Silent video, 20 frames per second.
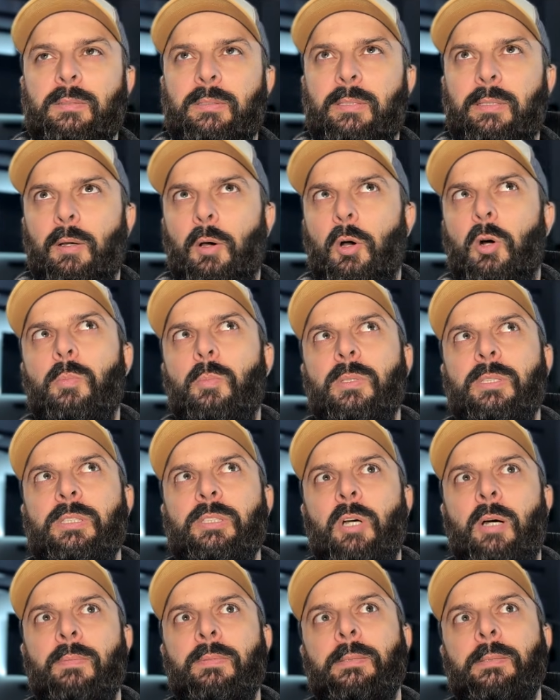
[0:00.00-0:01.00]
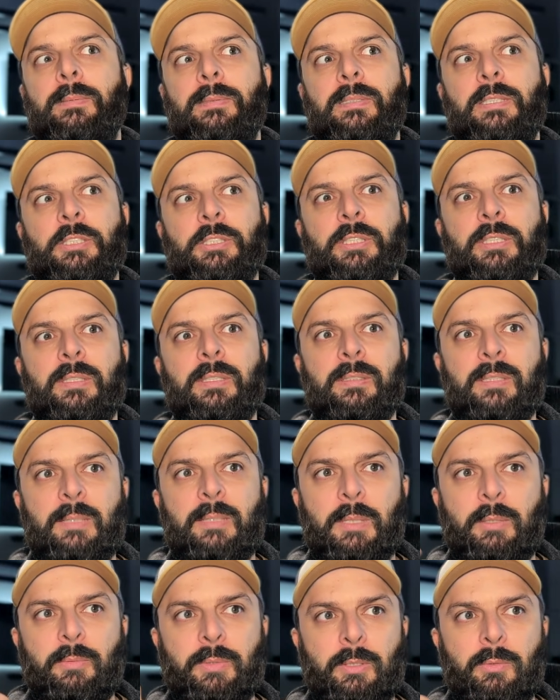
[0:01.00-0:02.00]
to the almost softest position
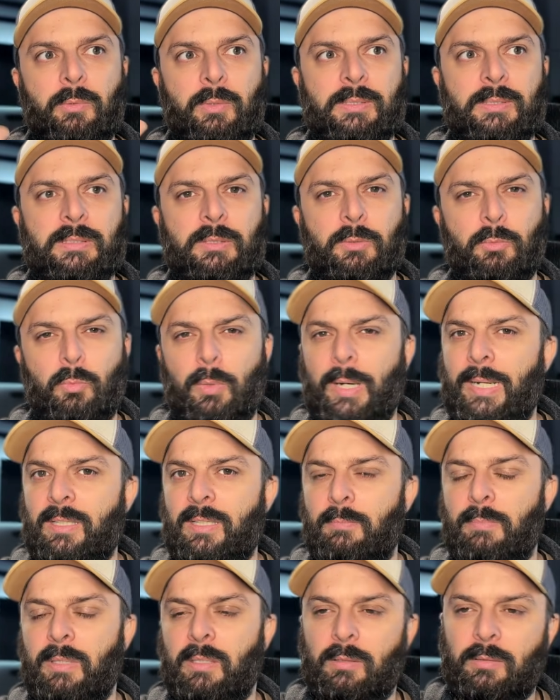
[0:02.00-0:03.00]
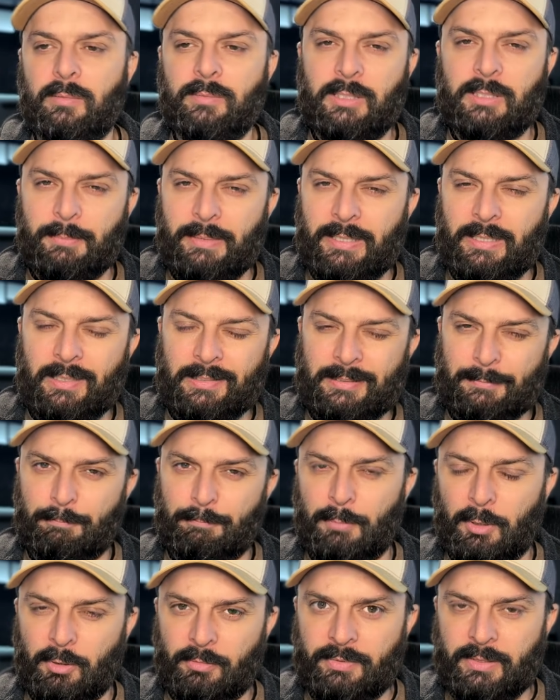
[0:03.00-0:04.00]
and my rear ones right in the middle. To me, that's
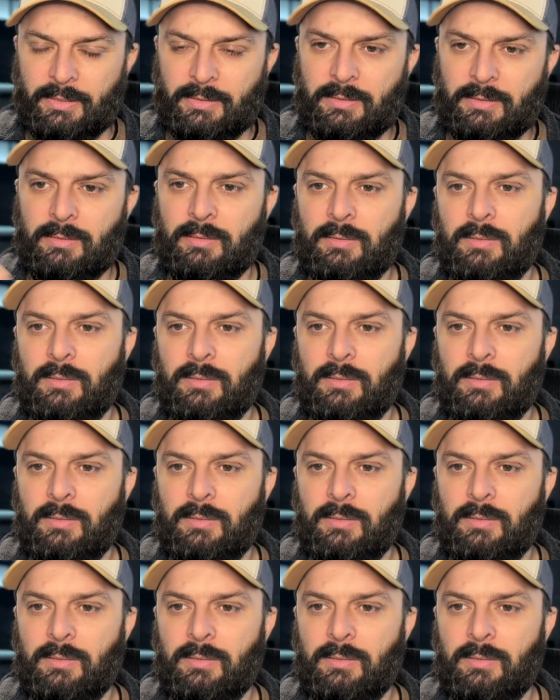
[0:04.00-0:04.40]
perfect.